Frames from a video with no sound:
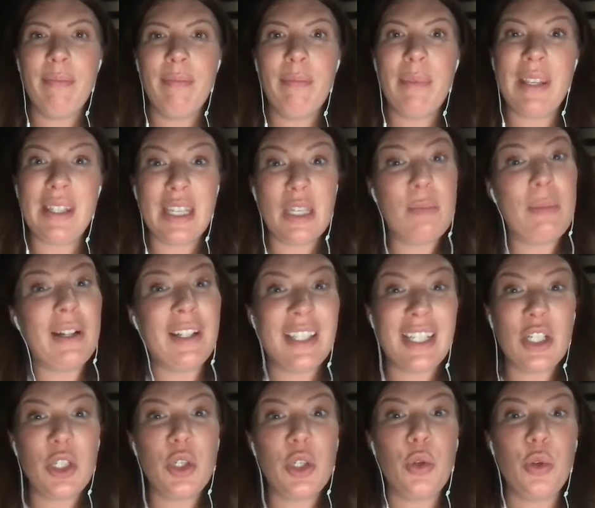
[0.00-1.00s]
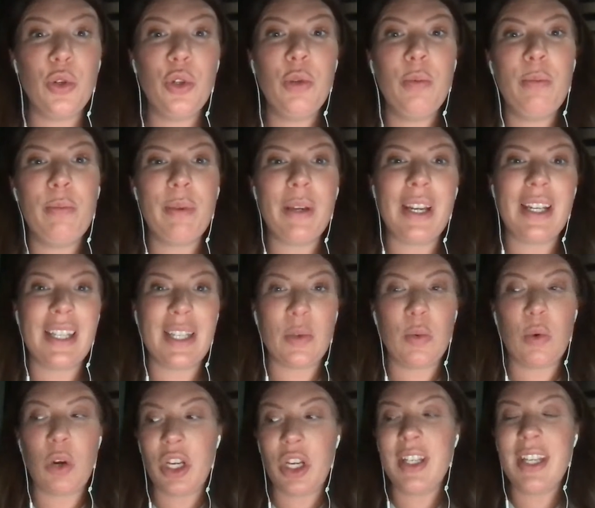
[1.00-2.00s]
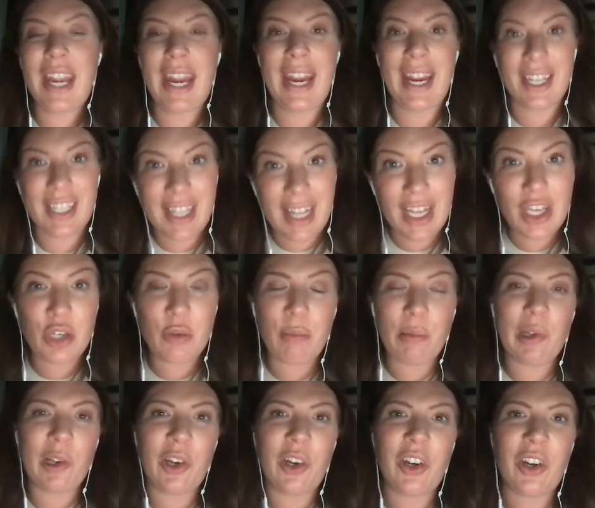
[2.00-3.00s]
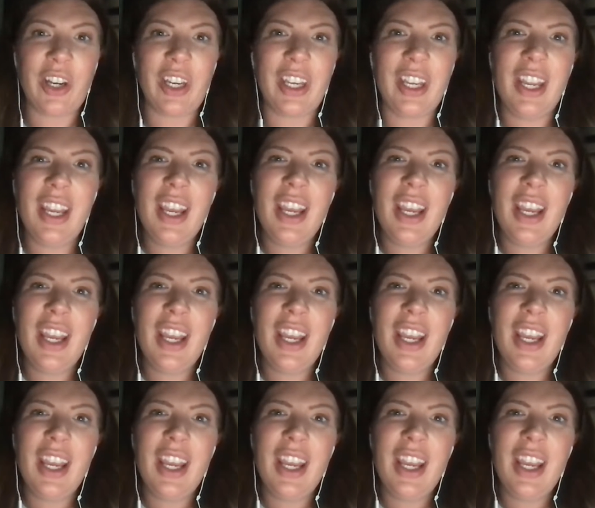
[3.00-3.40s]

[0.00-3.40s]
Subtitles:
business building tool, because it's what you take to then deploy.